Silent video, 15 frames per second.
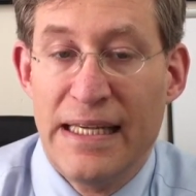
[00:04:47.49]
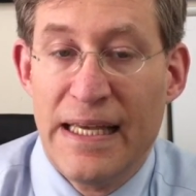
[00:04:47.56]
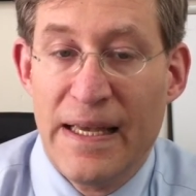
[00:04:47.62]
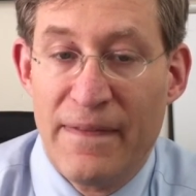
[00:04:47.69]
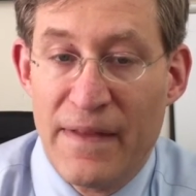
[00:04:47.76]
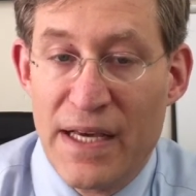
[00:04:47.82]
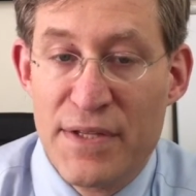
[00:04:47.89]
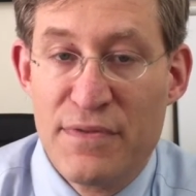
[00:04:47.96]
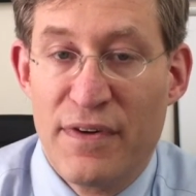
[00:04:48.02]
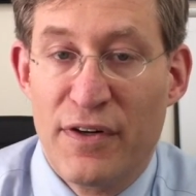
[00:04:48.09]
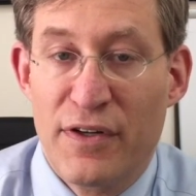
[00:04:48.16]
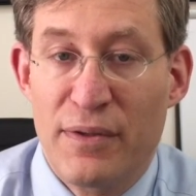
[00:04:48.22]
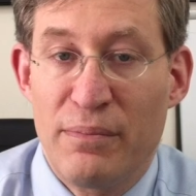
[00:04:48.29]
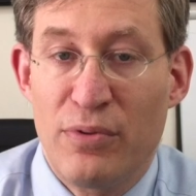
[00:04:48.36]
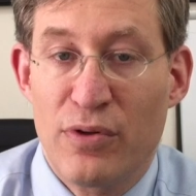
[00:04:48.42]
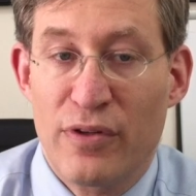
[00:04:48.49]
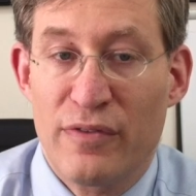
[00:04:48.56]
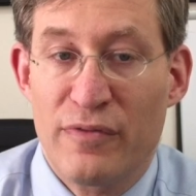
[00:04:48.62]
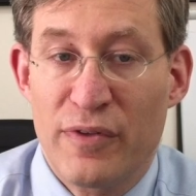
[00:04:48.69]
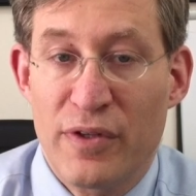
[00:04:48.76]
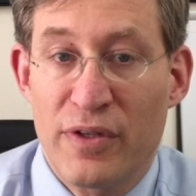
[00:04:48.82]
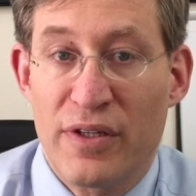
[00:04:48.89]
And that's very important
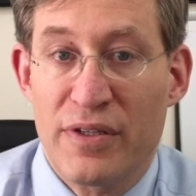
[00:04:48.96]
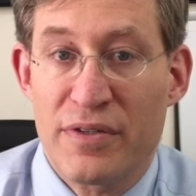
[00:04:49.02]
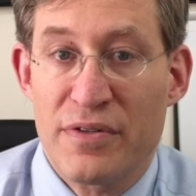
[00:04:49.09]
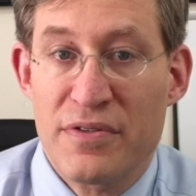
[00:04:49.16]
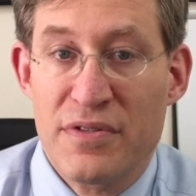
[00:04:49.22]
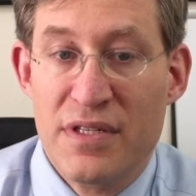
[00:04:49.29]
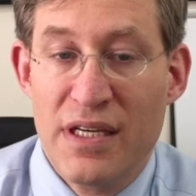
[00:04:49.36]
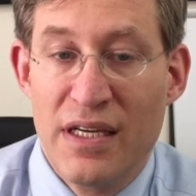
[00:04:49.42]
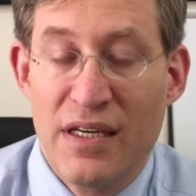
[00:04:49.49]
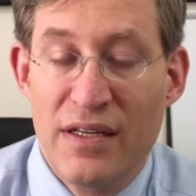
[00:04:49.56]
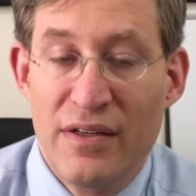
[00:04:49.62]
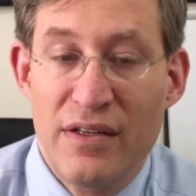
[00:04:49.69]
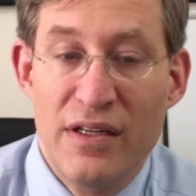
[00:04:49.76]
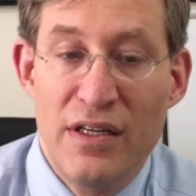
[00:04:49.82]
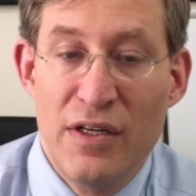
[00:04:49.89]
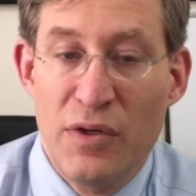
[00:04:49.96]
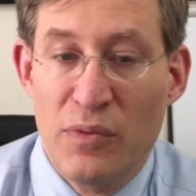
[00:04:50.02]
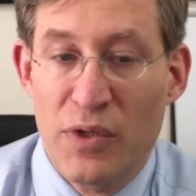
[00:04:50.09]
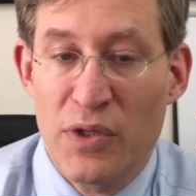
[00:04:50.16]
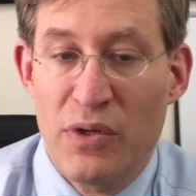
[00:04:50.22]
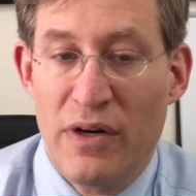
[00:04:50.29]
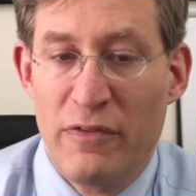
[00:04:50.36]
for you to understand
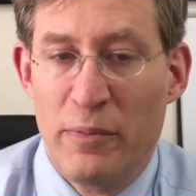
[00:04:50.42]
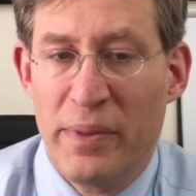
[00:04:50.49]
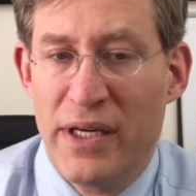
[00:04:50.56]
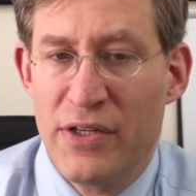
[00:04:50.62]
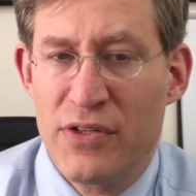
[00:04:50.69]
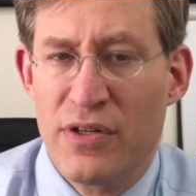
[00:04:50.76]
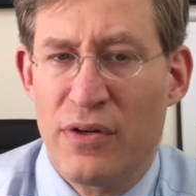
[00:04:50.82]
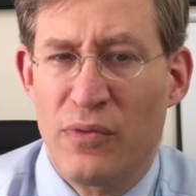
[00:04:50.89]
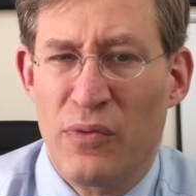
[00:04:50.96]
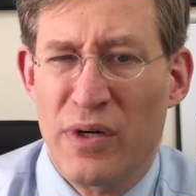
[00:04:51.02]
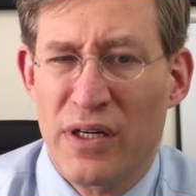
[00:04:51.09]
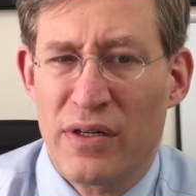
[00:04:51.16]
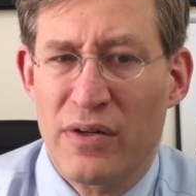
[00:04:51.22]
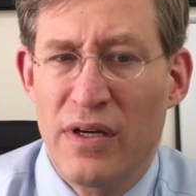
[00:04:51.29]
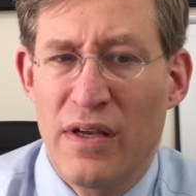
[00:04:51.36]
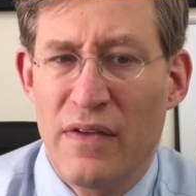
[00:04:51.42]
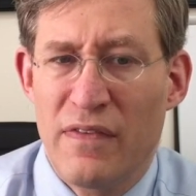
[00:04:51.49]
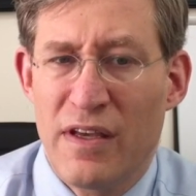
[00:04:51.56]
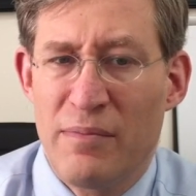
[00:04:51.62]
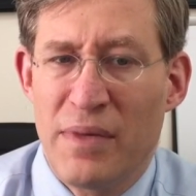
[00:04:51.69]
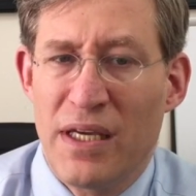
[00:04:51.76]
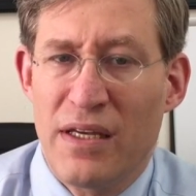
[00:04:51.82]
when you have a patient where they
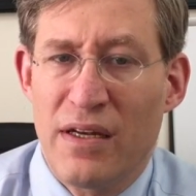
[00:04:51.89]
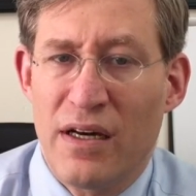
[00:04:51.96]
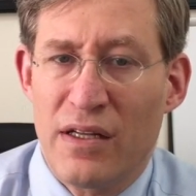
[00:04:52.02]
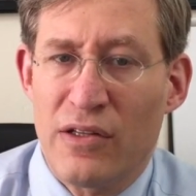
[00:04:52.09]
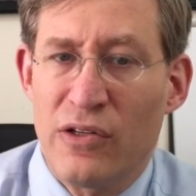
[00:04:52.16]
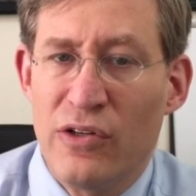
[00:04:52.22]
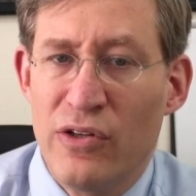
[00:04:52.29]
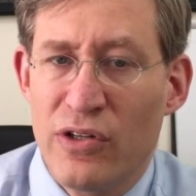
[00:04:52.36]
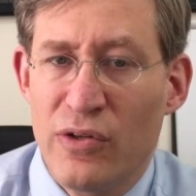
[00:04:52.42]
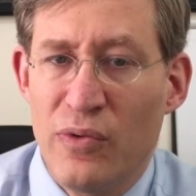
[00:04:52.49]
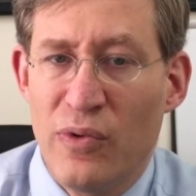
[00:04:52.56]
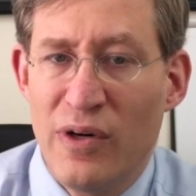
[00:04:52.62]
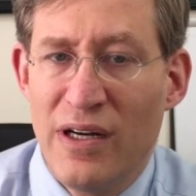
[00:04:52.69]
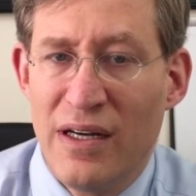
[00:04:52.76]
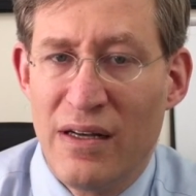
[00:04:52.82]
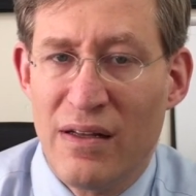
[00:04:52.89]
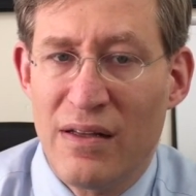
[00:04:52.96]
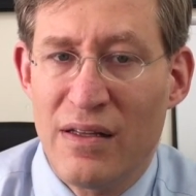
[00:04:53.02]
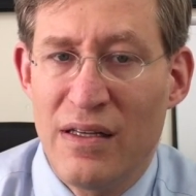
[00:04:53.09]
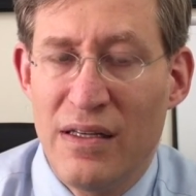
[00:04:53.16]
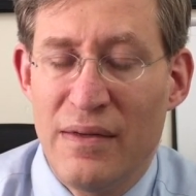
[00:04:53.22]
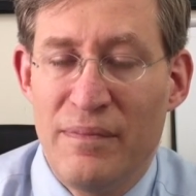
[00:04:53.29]
may not look well.